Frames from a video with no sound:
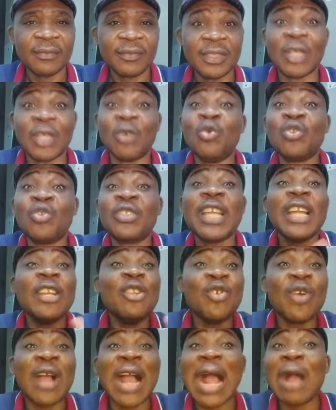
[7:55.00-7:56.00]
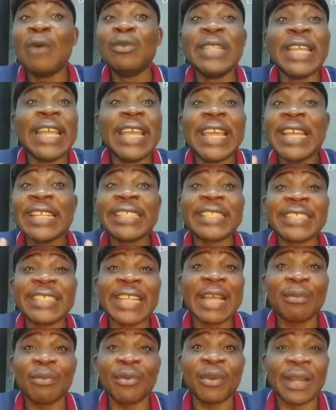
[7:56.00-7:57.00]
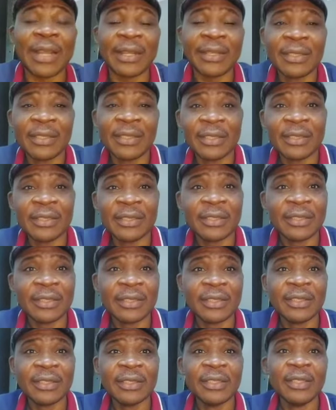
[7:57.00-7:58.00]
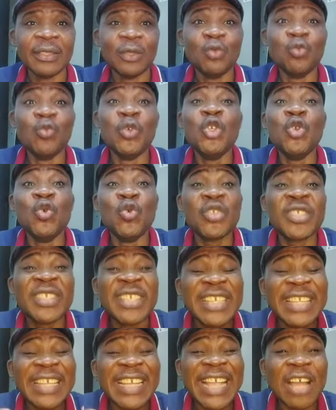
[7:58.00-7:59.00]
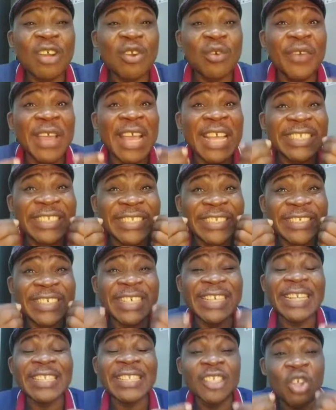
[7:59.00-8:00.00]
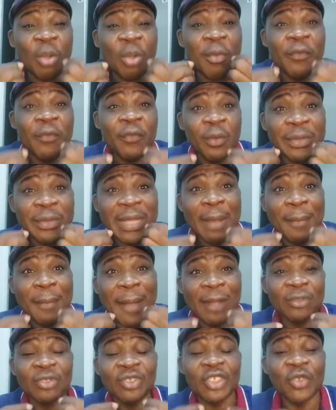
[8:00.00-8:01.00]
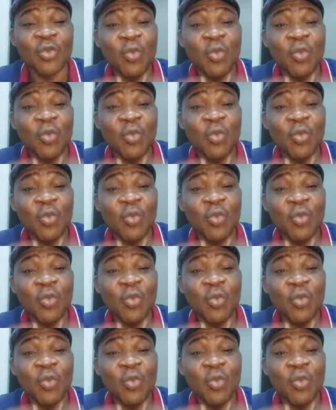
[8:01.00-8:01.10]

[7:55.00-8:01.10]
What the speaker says: They will tell you how they hate their brother. When you see the kind of hatred that is coming from their mouth, the